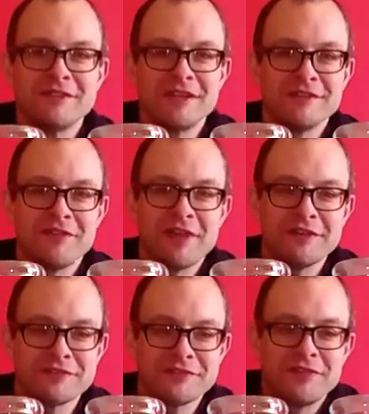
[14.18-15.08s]
tens of
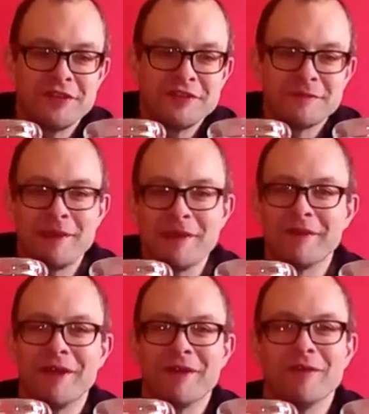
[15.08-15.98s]
thousands of these
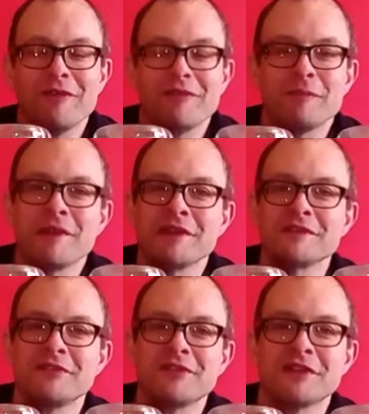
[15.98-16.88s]
appearing all over the place
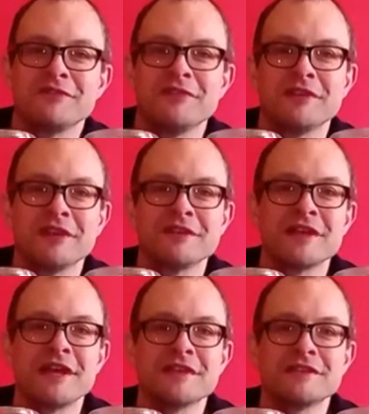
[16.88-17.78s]
over the next few days,
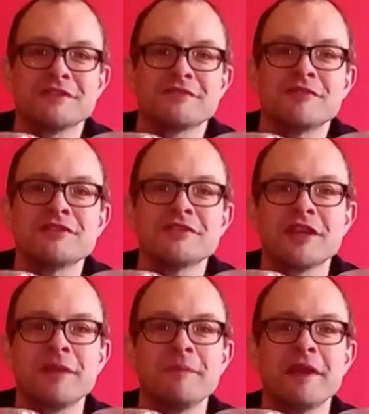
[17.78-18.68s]
as it's
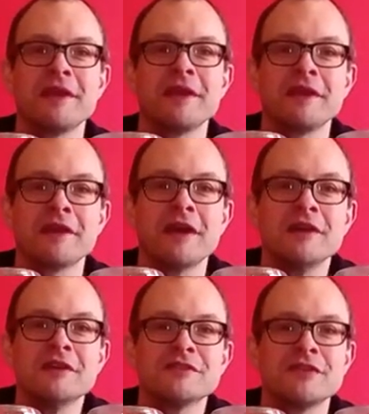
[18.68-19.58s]
recently been
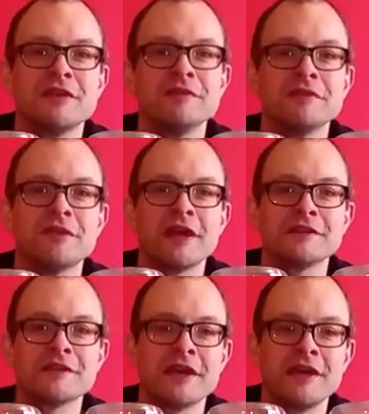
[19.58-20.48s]
sold
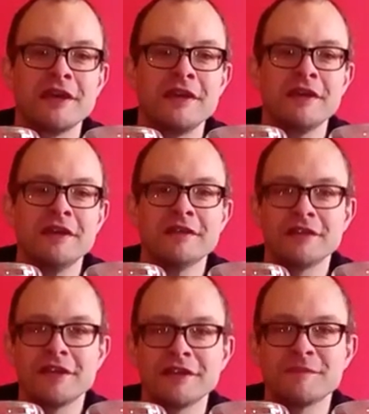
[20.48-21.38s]
as a
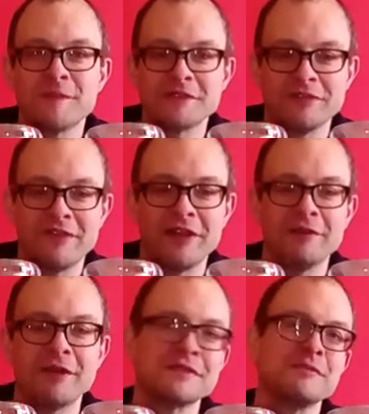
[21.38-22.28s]
today's special
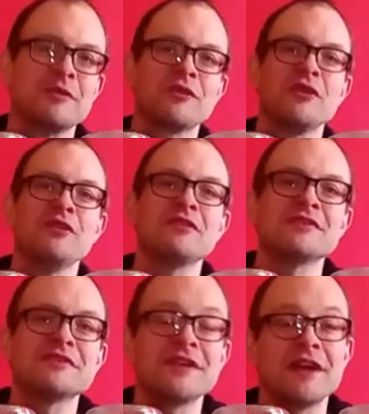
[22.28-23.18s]
value item on
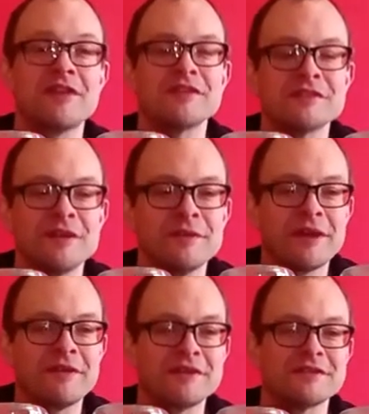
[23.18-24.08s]
QVC, and they sold
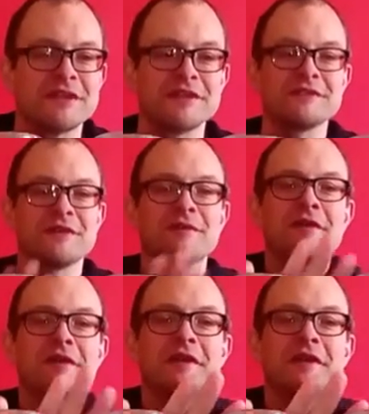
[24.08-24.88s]
out yesterday. So